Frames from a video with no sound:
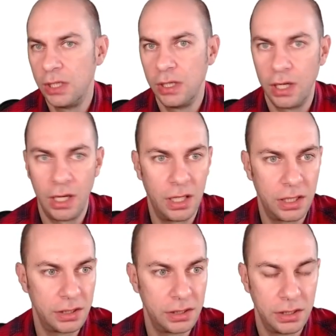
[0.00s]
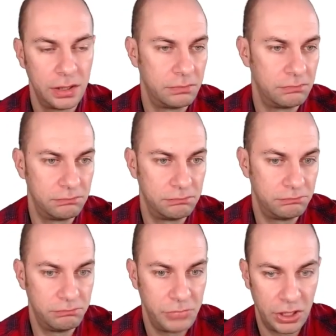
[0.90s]
are,
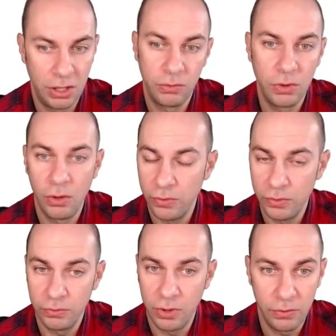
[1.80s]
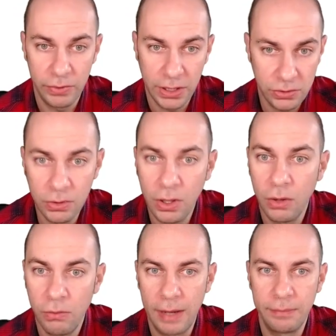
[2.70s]
going to
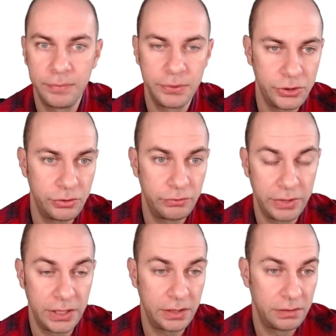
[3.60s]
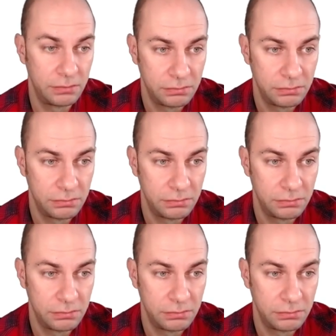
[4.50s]
go up during